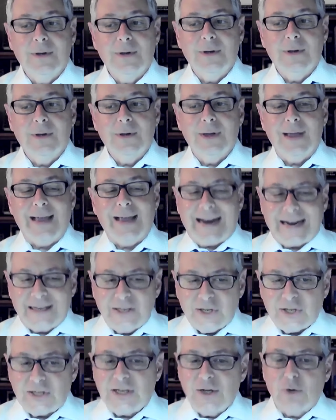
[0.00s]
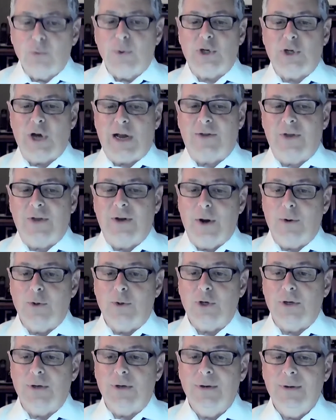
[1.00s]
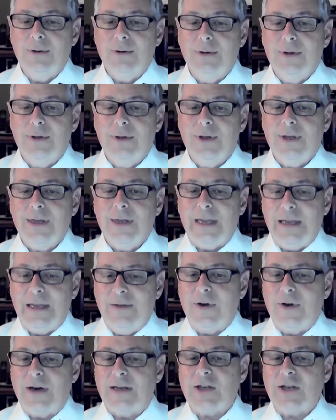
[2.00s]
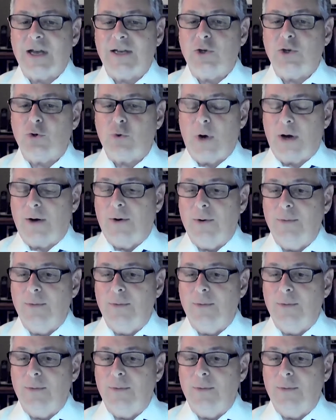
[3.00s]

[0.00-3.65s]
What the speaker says: And I still reject the notion, even as I struggle.